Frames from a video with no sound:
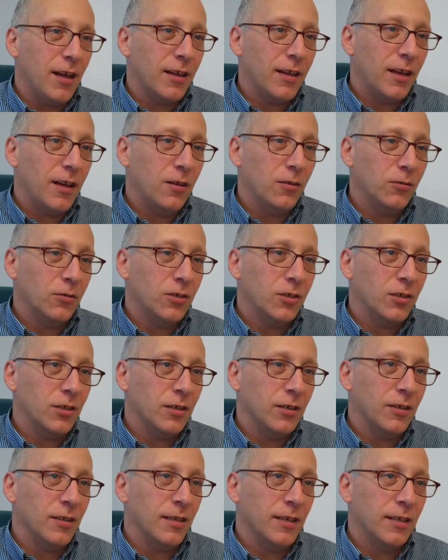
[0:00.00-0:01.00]
a
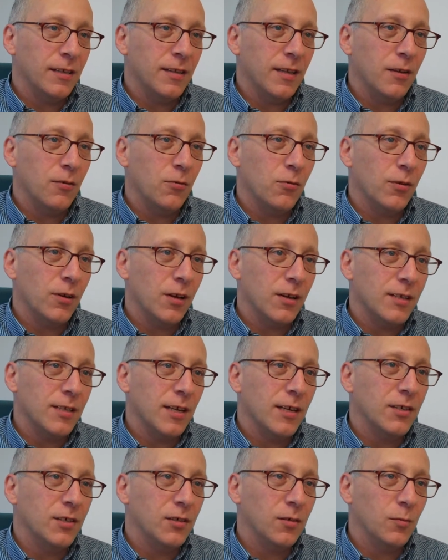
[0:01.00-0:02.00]
culture in their
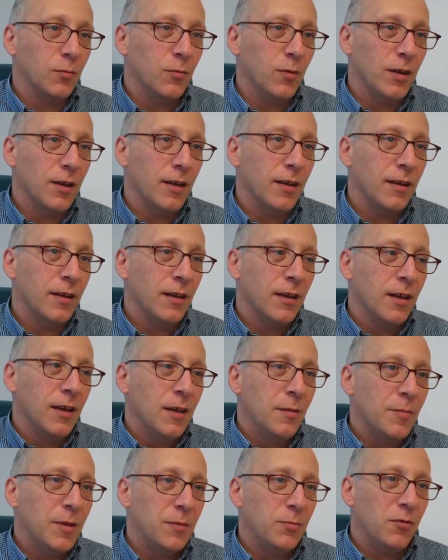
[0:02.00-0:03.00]
organisation where
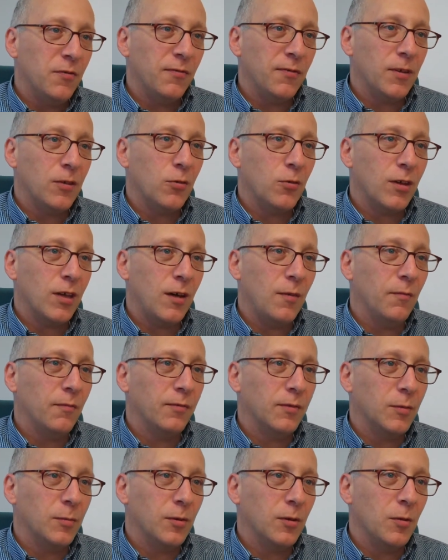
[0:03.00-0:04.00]
people feel
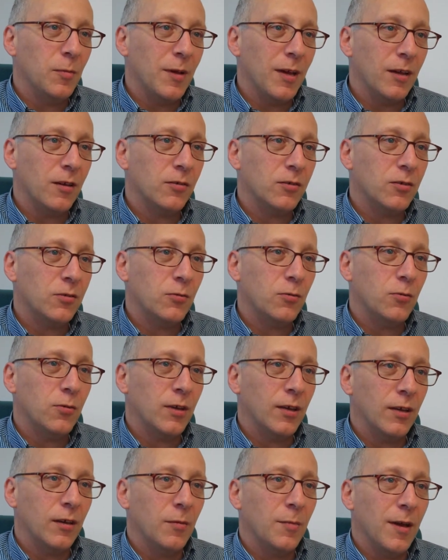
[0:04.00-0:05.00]
comfortable about
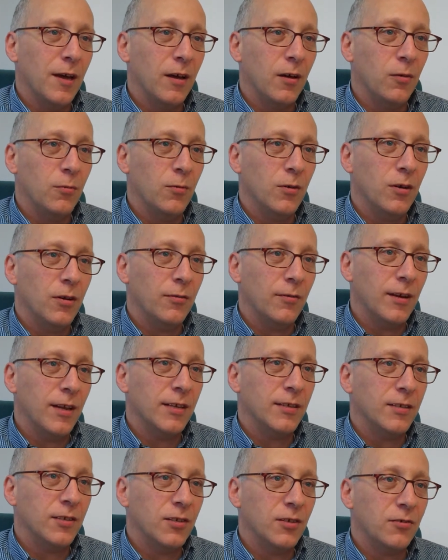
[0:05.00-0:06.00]
talking about
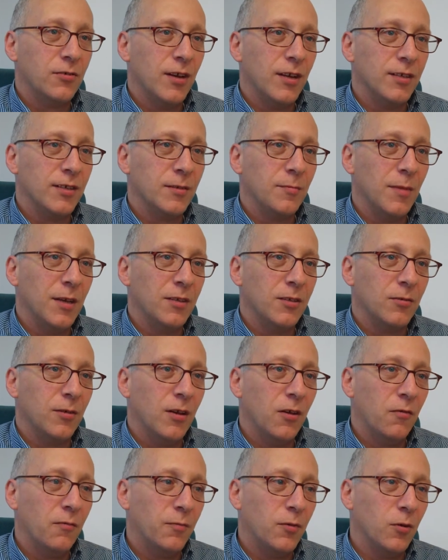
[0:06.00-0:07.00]
work-related stress and mental
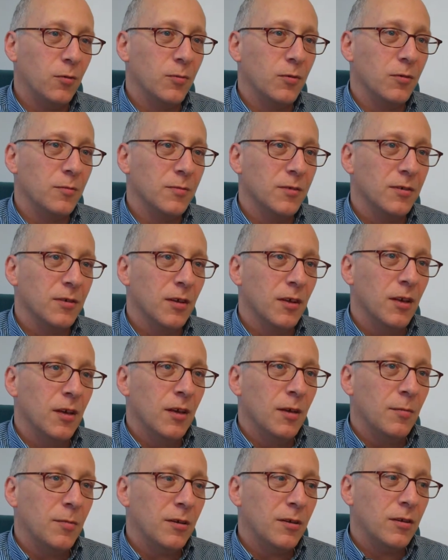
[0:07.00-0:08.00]
health problems,
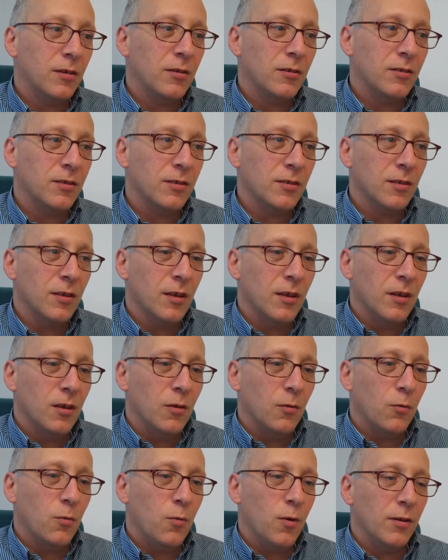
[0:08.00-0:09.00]
because
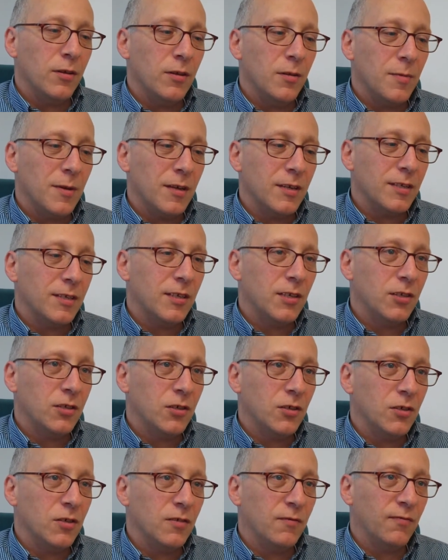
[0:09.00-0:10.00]
one of the biggest
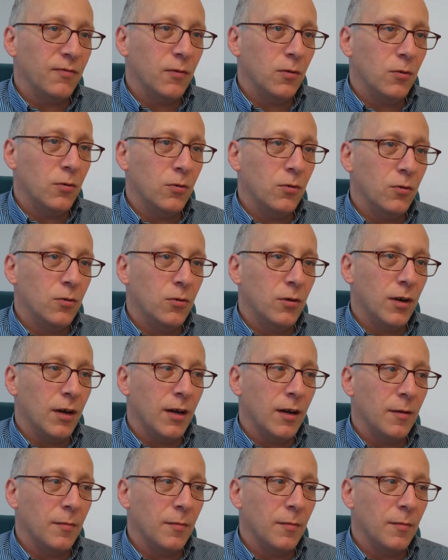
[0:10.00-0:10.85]
issues for